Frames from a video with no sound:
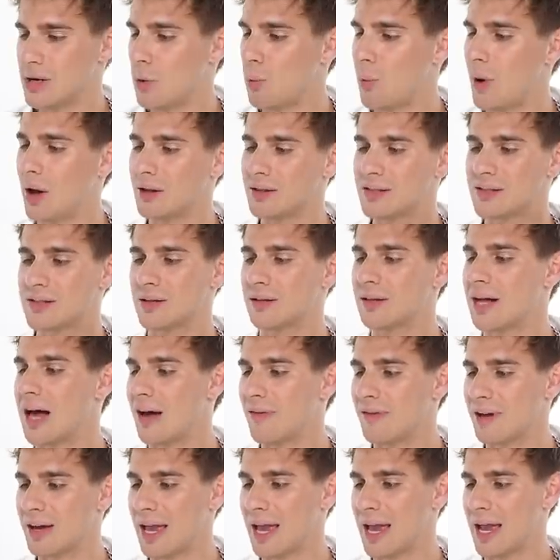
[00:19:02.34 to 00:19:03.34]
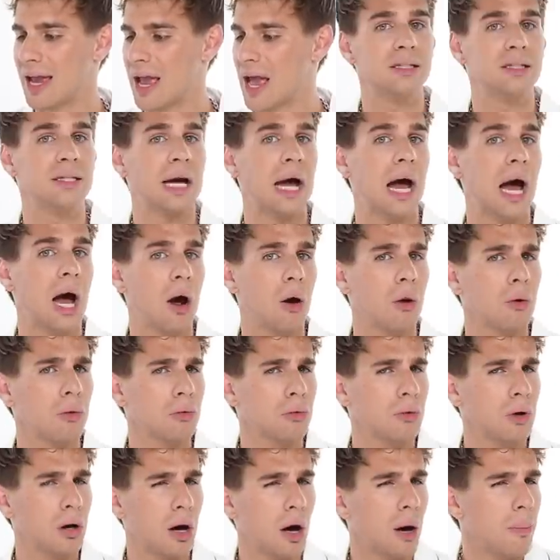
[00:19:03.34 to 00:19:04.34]
while still having a down
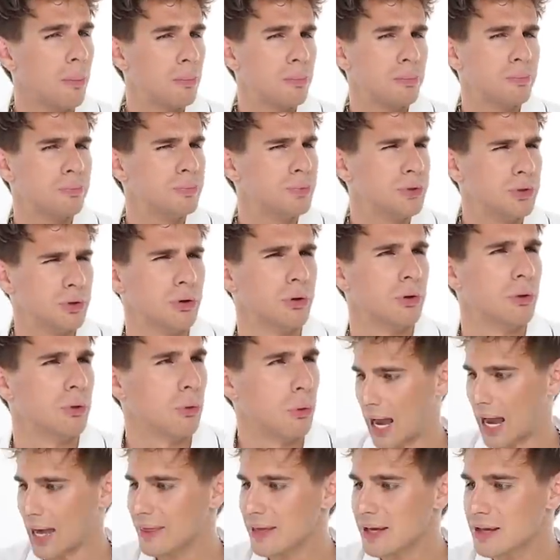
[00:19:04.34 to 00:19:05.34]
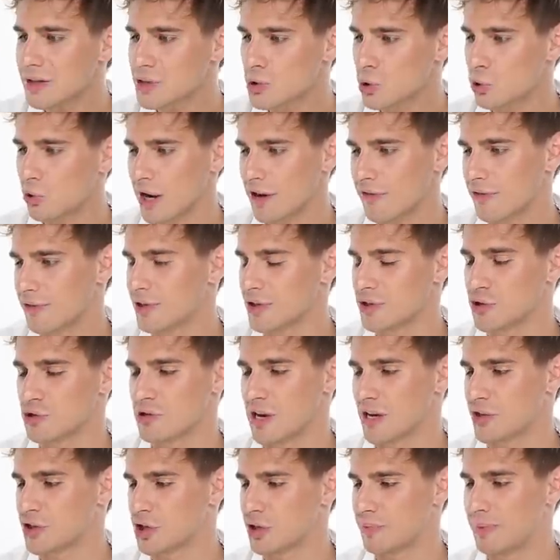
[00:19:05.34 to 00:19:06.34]
down updo. I think it's great for this
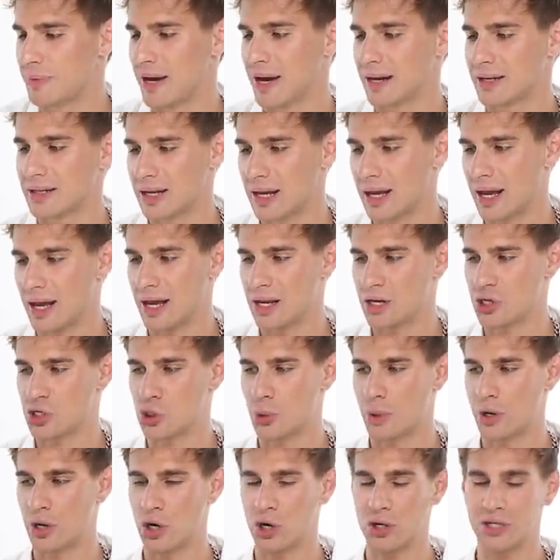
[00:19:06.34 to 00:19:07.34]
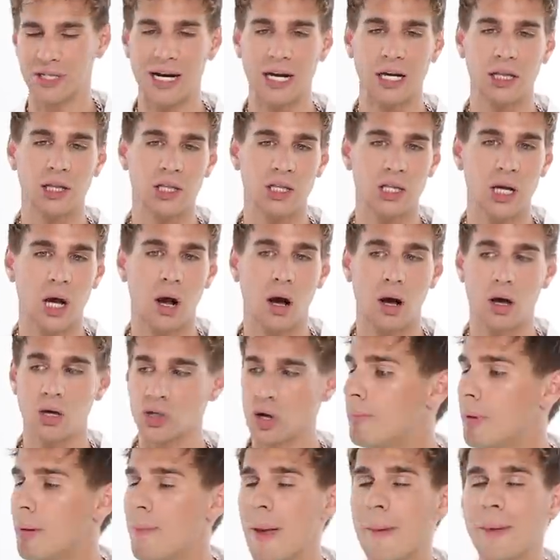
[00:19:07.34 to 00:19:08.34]
dress she picked it's showing her
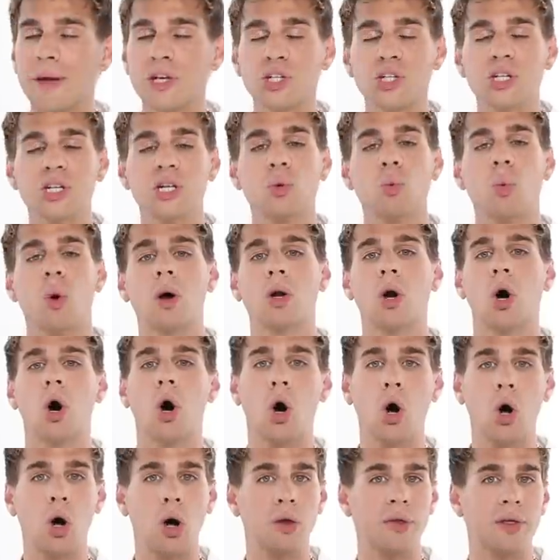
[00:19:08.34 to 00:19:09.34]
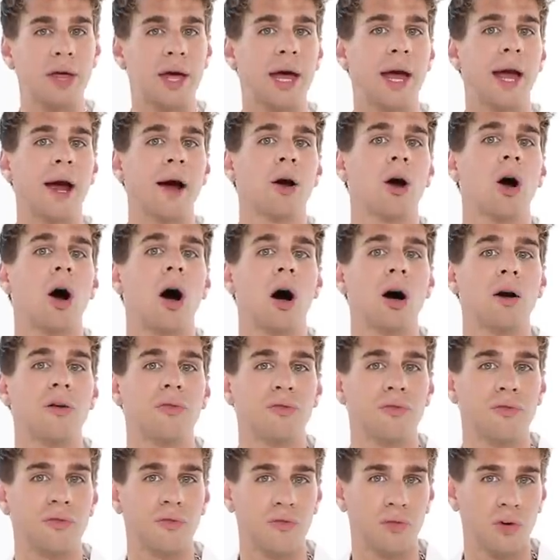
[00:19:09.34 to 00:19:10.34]
decolletage, but maybe she didn't want all the hair
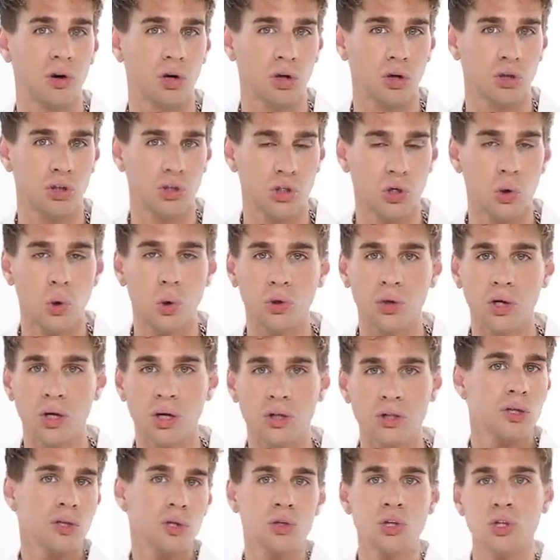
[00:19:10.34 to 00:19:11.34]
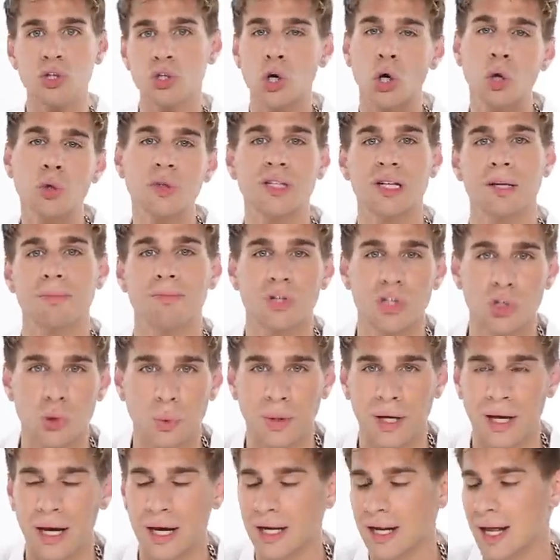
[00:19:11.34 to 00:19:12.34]
off of her shoulders, so she chose an
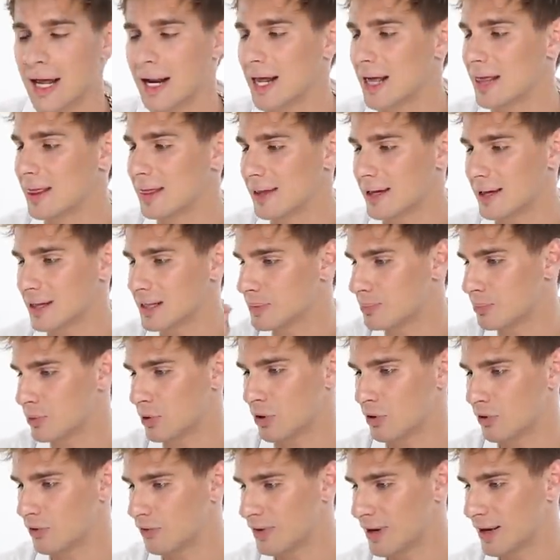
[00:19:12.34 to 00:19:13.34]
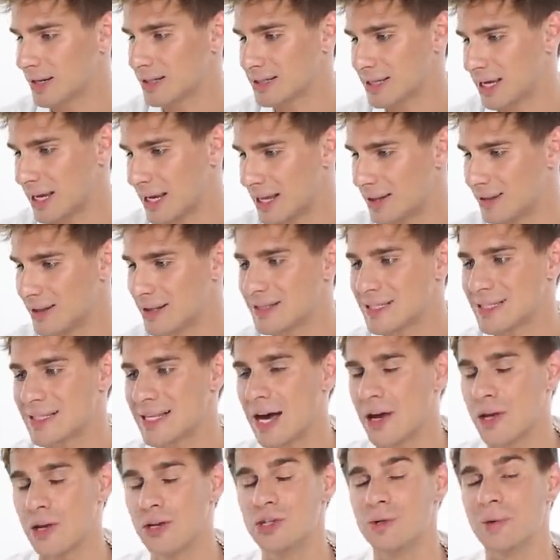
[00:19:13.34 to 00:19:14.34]
in-between, and I think it's perfect, and this is
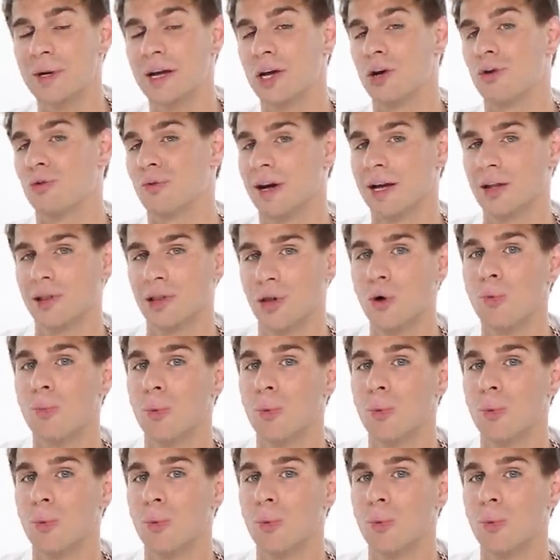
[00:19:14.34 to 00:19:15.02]
how you do a great low